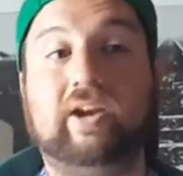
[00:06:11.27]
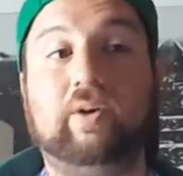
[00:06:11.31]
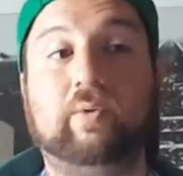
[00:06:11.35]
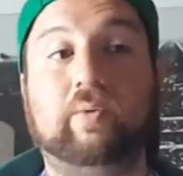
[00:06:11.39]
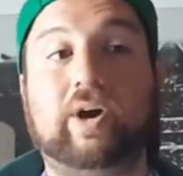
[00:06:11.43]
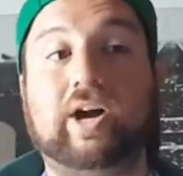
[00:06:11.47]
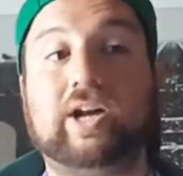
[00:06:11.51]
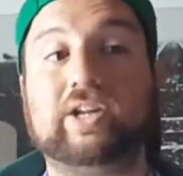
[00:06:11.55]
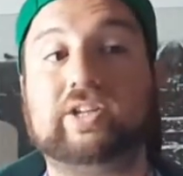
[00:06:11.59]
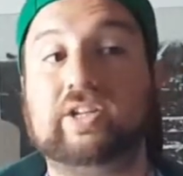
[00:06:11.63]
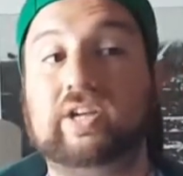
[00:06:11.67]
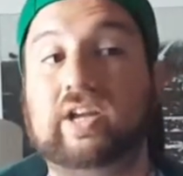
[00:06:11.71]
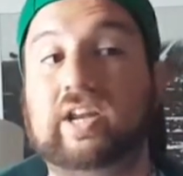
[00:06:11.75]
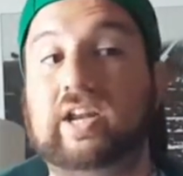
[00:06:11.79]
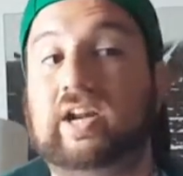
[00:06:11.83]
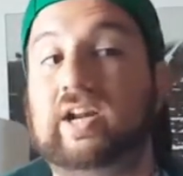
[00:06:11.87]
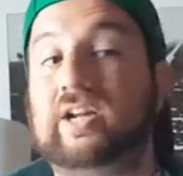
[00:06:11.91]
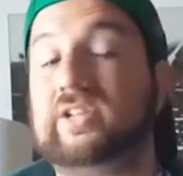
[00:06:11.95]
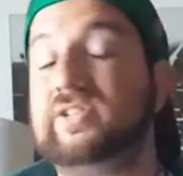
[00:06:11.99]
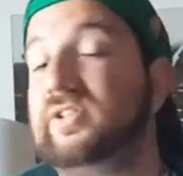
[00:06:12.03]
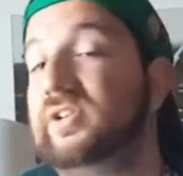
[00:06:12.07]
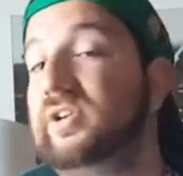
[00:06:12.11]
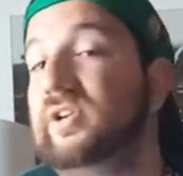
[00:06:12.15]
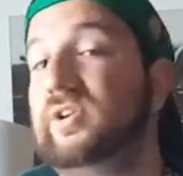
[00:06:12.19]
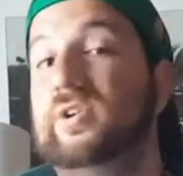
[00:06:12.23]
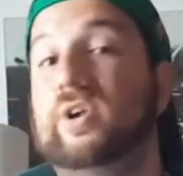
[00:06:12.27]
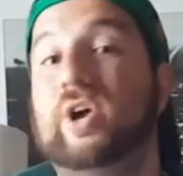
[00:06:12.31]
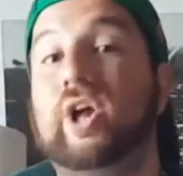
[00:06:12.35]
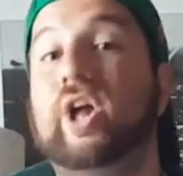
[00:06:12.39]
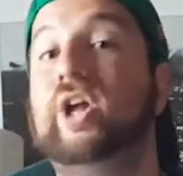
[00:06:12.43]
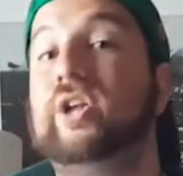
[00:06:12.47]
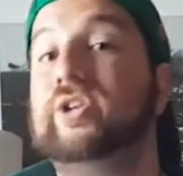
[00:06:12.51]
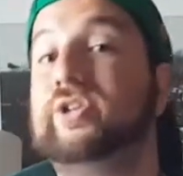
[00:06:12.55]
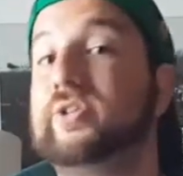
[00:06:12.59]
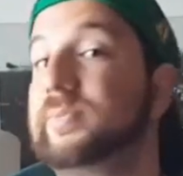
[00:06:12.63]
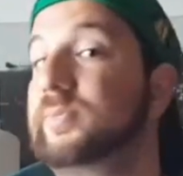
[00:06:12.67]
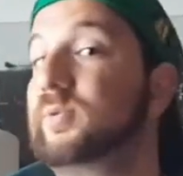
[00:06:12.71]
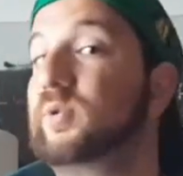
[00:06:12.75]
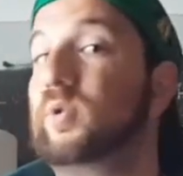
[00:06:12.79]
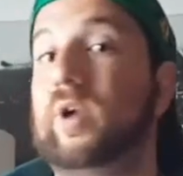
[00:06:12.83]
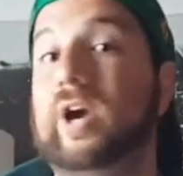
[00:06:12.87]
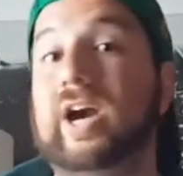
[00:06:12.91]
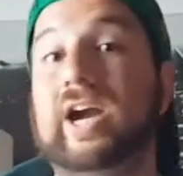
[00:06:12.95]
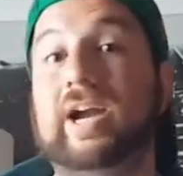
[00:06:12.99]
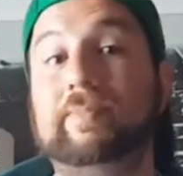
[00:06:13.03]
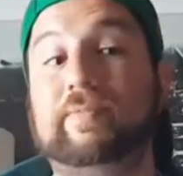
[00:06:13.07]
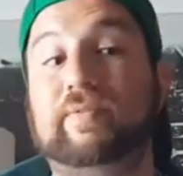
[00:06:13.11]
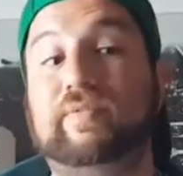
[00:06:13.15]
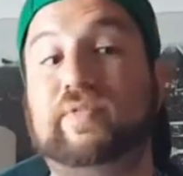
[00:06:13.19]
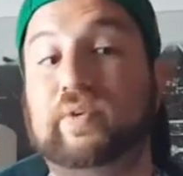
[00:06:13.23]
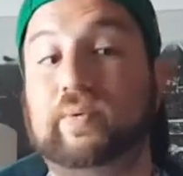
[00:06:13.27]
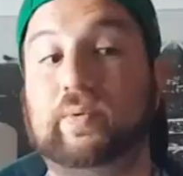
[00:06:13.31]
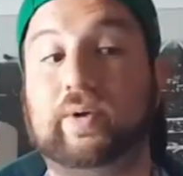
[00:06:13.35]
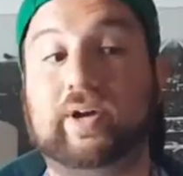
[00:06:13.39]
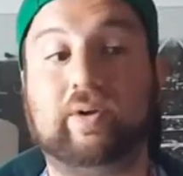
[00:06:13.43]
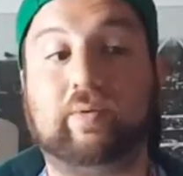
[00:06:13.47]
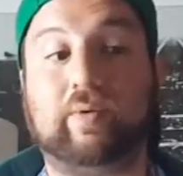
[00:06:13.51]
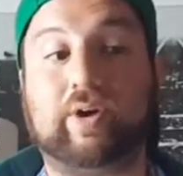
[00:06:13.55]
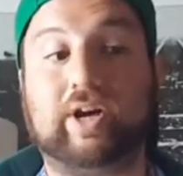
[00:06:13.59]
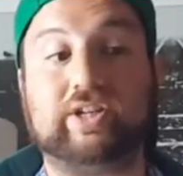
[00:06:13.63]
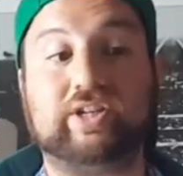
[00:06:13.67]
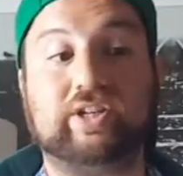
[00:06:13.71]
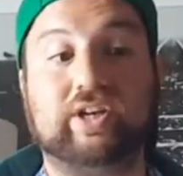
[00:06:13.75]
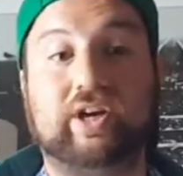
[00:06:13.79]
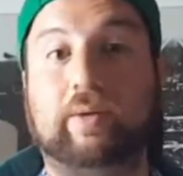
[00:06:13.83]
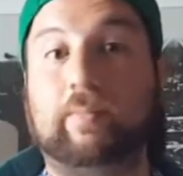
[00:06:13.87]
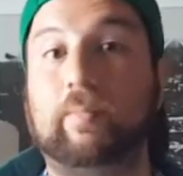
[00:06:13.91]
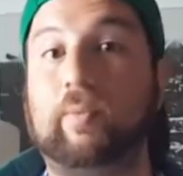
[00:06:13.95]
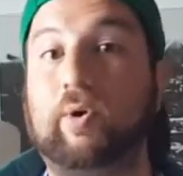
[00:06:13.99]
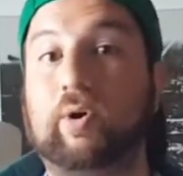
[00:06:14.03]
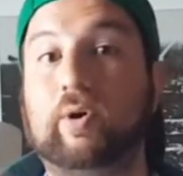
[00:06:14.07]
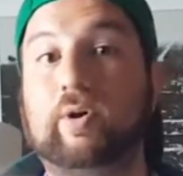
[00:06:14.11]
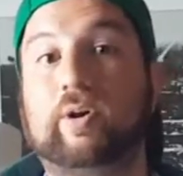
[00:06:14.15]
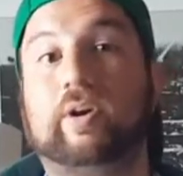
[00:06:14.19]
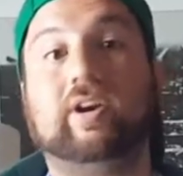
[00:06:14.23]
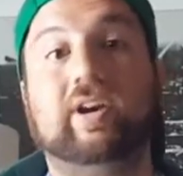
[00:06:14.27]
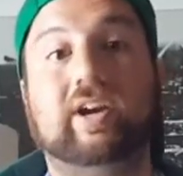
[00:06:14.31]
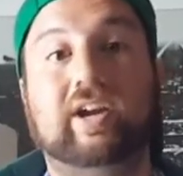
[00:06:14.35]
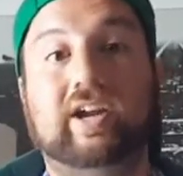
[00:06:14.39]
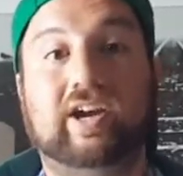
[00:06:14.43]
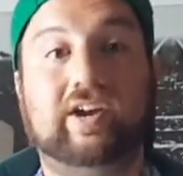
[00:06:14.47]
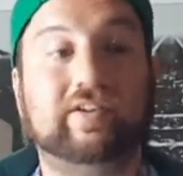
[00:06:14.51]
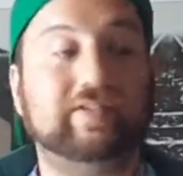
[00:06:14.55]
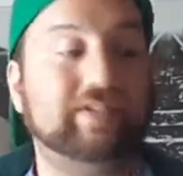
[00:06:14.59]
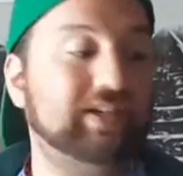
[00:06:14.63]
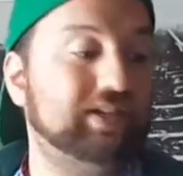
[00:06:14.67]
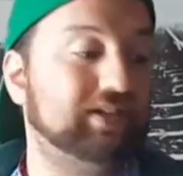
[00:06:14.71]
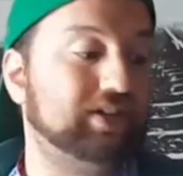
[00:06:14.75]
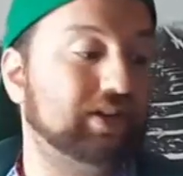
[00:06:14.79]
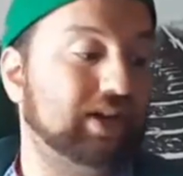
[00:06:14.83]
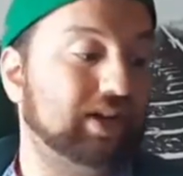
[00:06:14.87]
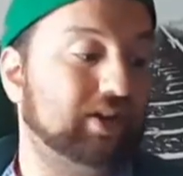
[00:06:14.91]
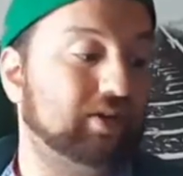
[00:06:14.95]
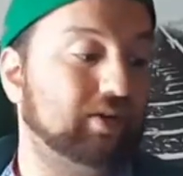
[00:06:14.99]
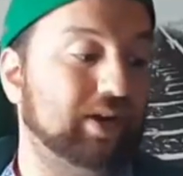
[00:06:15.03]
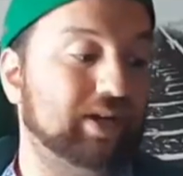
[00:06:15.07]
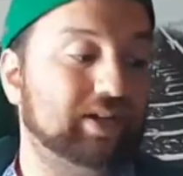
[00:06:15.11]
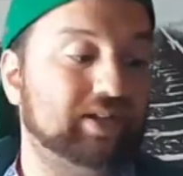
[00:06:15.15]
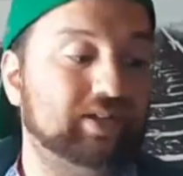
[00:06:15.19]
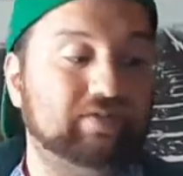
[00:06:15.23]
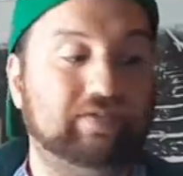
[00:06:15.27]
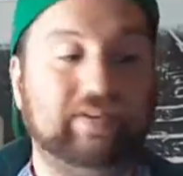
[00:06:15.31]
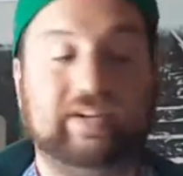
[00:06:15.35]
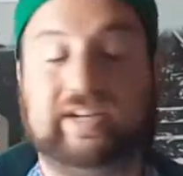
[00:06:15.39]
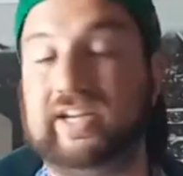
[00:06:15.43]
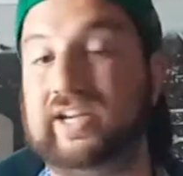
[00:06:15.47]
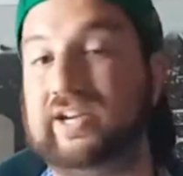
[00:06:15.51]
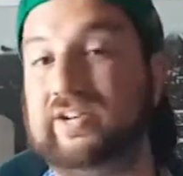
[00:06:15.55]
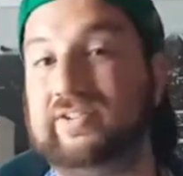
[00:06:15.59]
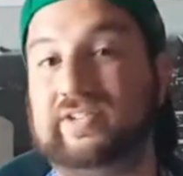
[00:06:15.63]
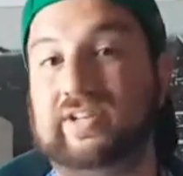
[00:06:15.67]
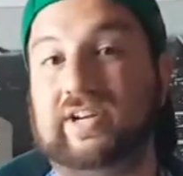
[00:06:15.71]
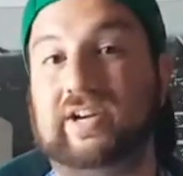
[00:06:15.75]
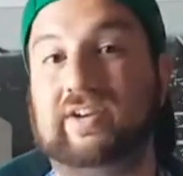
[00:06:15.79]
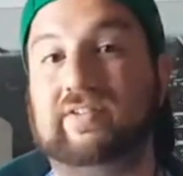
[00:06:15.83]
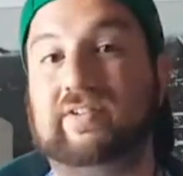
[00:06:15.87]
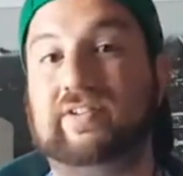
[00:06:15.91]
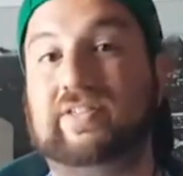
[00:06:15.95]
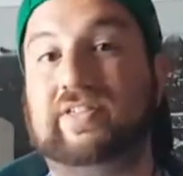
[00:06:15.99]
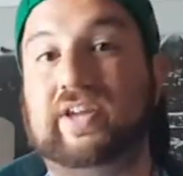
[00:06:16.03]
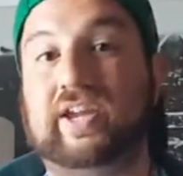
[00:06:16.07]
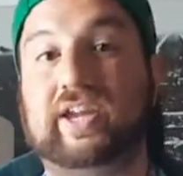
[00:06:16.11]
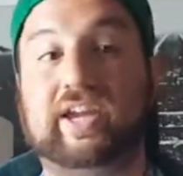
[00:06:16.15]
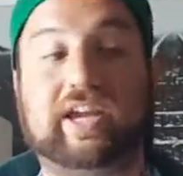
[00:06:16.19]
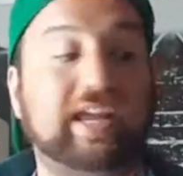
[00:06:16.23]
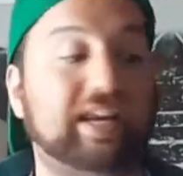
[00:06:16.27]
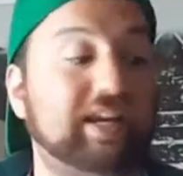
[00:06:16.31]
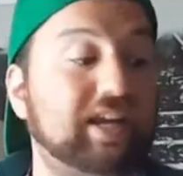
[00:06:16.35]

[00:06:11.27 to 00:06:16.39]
watch it, and also subscribe if you want to watch more of these crazy videos and everything.